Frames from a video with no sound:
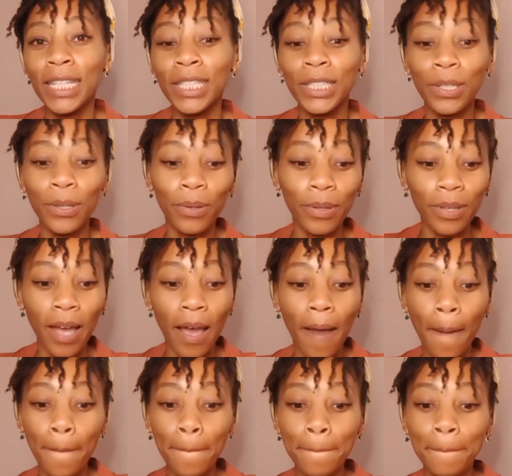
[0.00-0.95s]
So
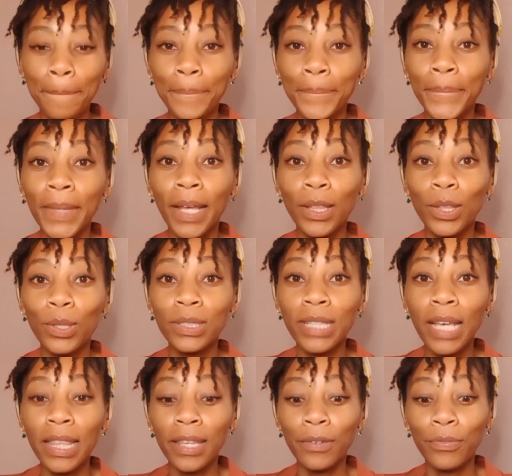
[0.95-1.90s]
those
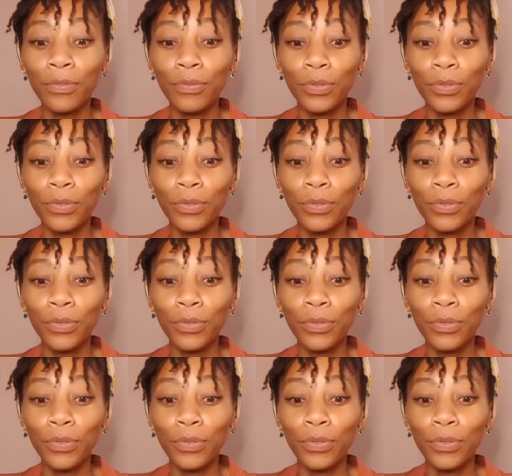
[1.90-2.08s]
are the